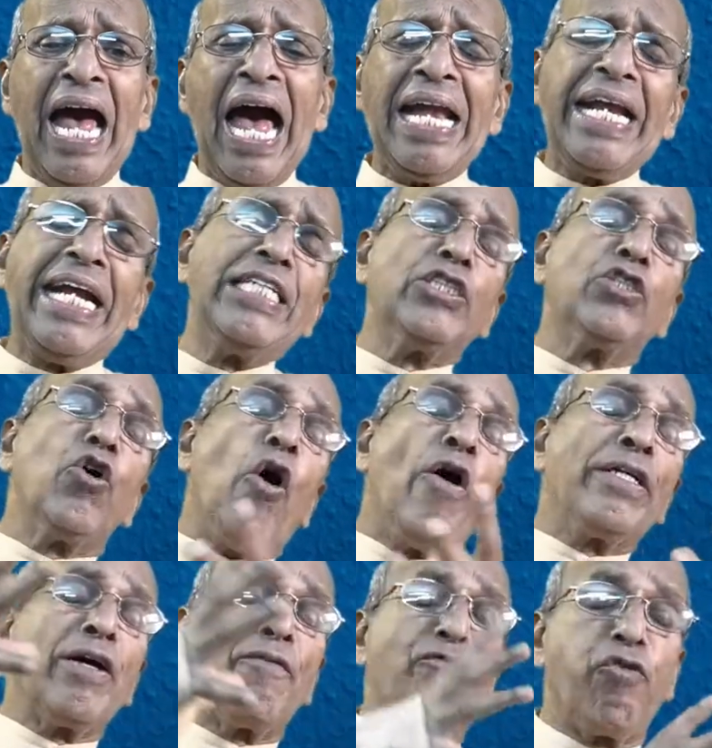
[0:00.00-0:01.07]
and
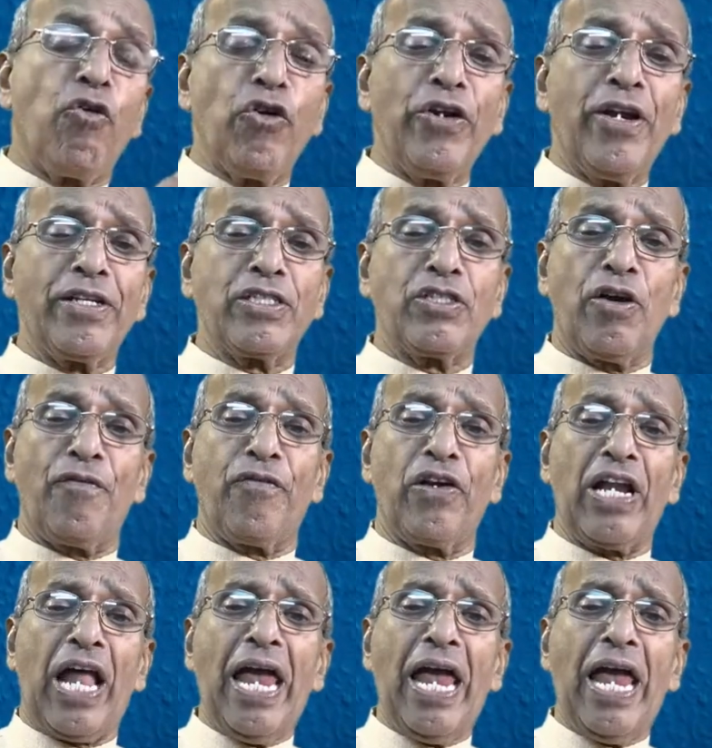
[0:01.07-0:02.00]
enjoy the fullness of